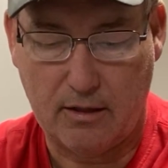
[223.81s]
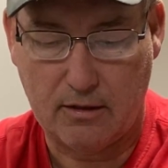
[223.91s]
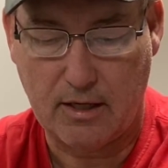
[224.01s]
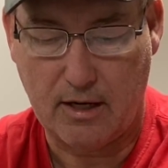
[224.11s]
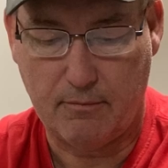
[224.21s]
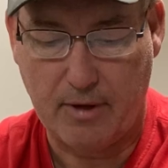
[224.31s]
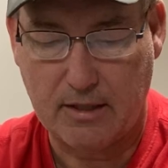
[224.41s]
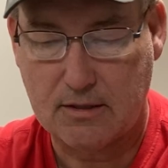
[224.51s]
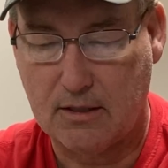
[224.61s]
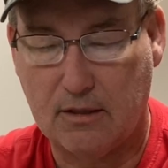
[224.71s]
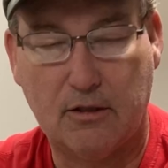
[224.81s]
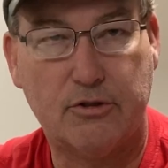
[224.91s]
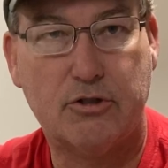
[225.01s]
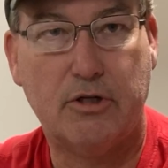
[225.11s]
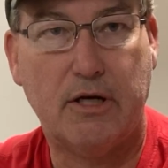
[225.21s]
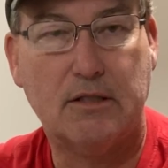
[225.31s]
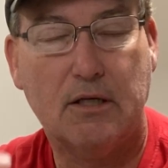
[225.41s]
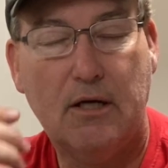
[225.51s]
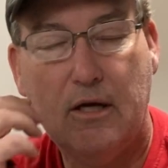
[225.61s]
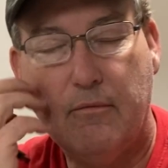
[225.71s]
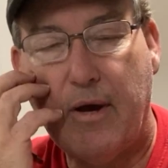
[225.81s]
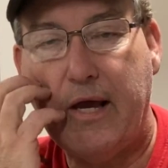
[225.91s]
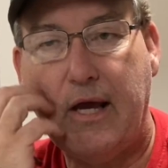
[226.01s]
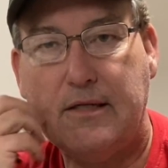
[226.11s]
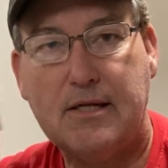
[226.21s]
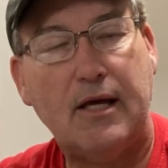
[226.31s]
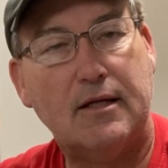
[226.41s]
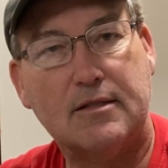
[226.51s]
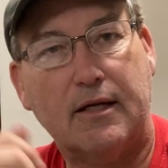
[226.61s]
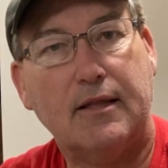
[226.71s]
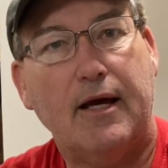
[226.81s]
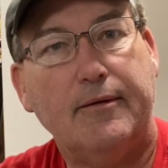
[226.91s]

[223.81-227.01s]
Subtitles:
and kind of makes little streaks. My A10 is like that.